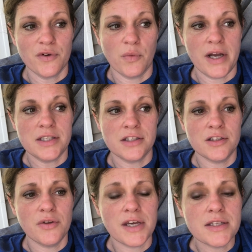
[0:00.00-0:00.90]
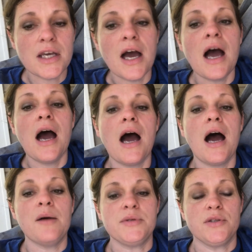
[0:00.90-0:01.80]
ways to do things.
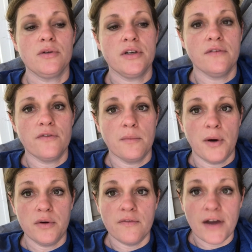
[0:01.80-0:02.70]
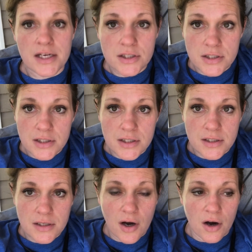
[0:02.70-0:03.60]
I'm still looking for
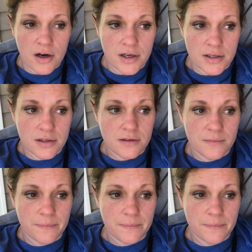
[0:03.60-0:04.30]
motivation on